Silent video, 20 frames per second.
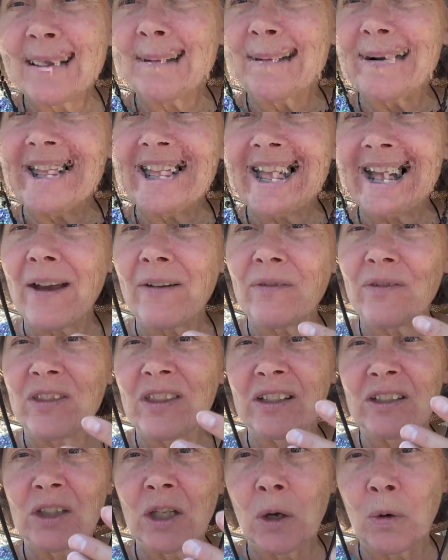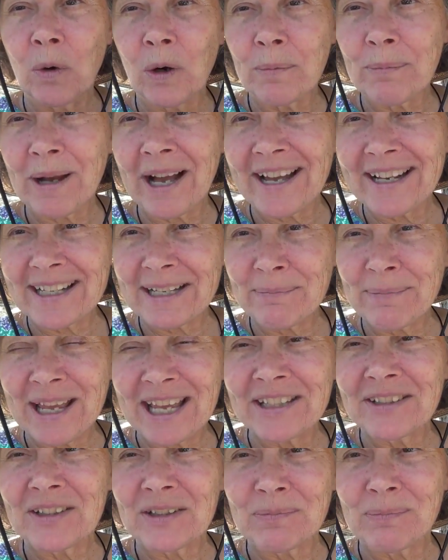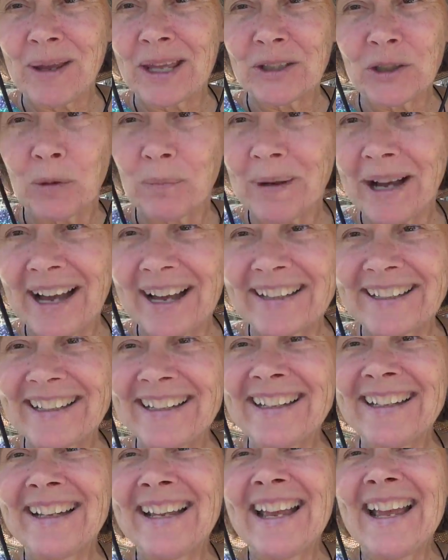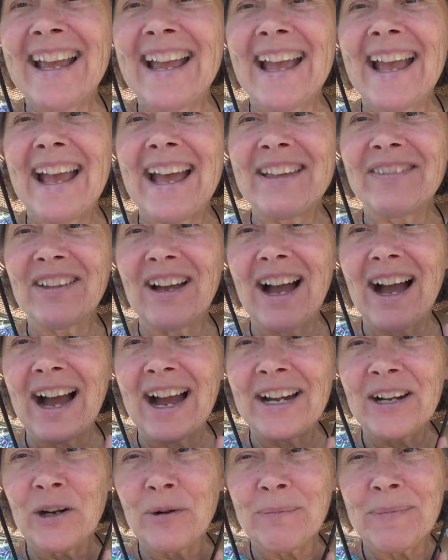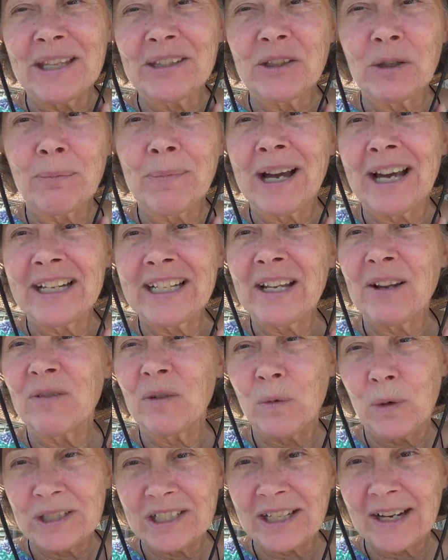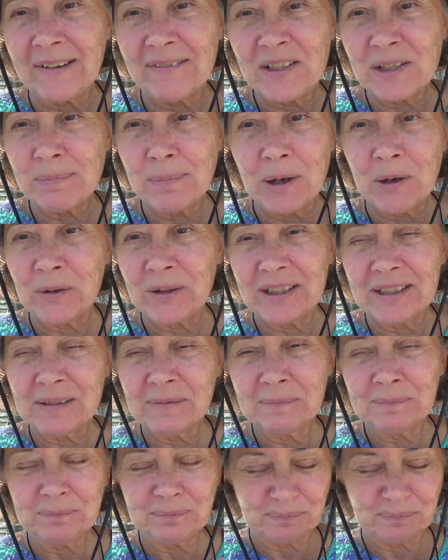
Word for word: We have the lower body, mental body, and the higher mental body of which I've spoken.